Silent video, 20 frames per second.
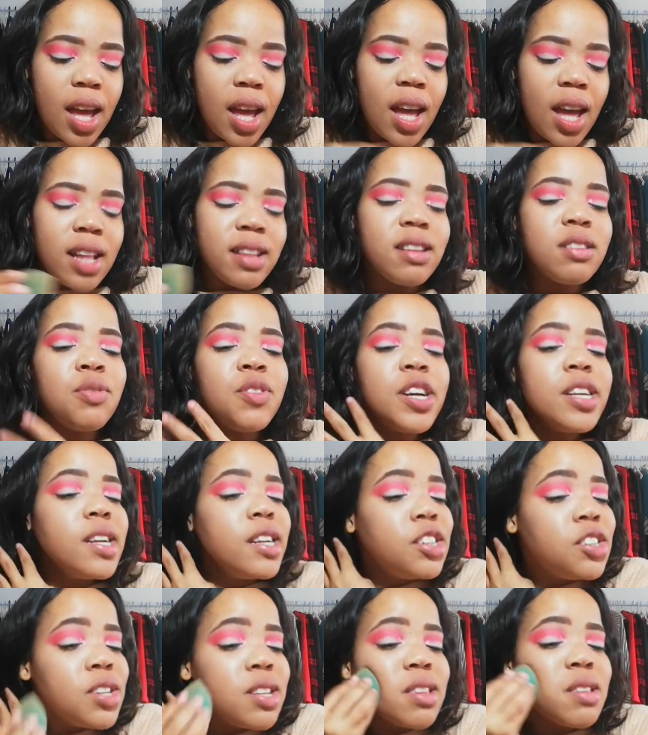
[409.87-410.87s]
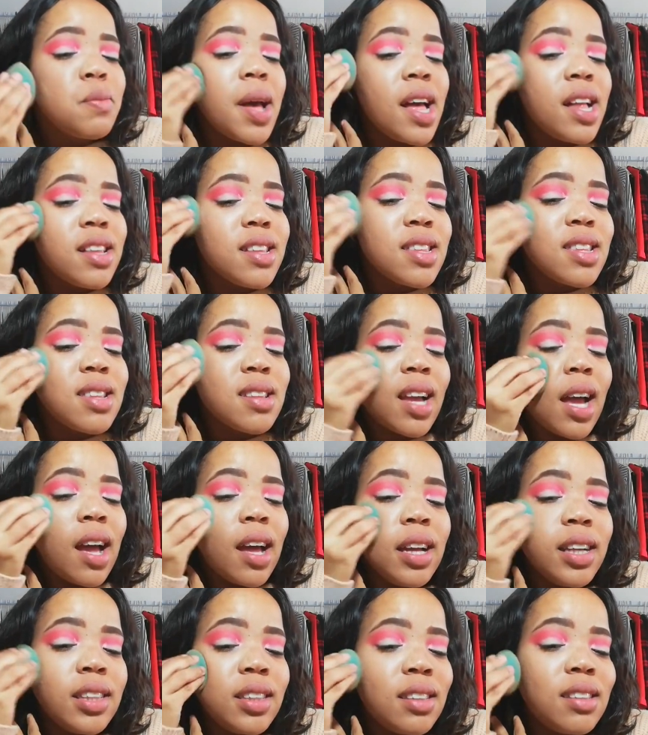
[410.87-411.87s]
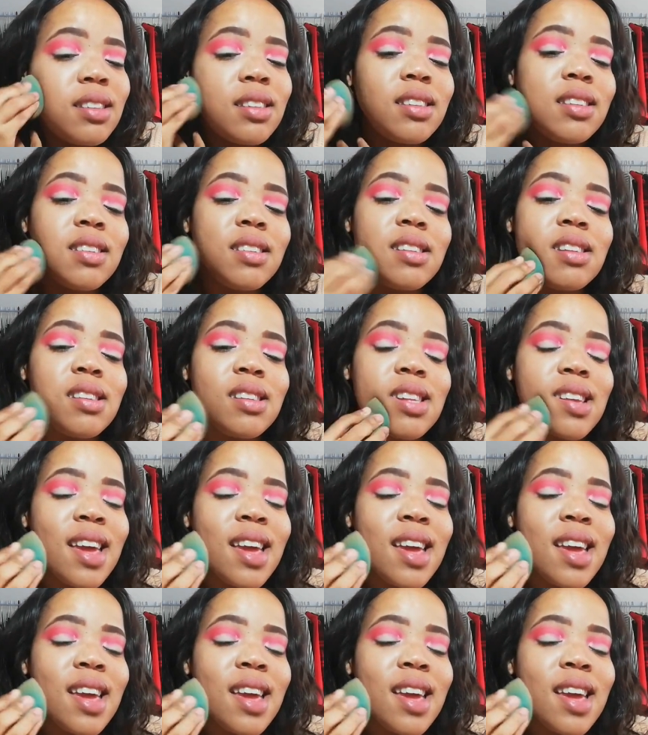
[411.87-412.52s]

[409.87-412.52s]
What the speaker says: this foundation smells, guys,